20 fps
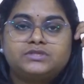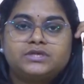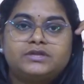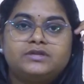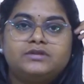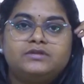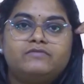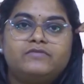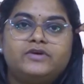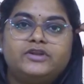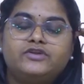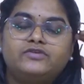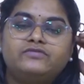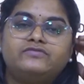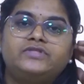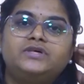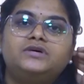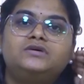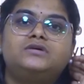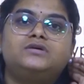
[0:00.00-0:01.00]
and one of
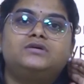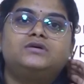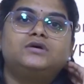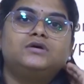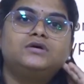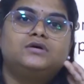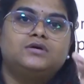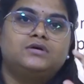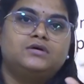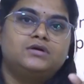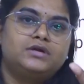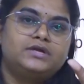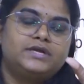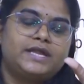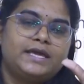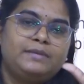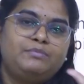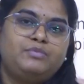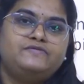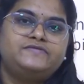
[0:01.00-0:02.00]
the
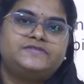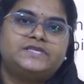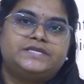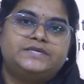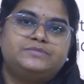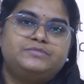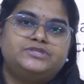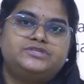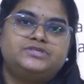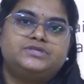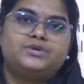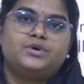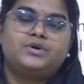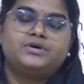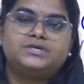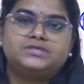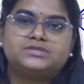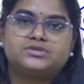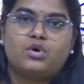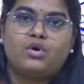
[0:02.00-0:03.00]
type of sedimentary rock
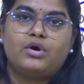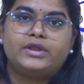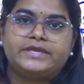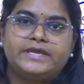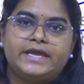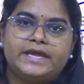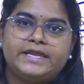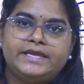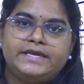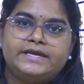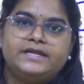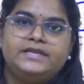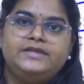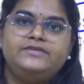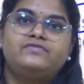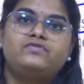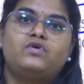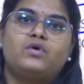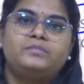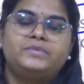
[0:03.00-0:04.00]
is organically
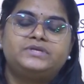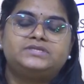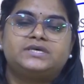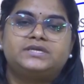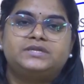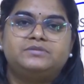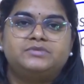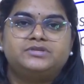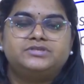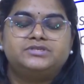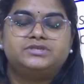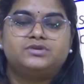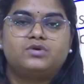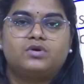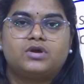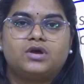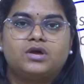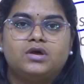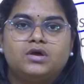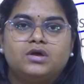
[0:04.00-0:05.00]
formed sedimentary rock.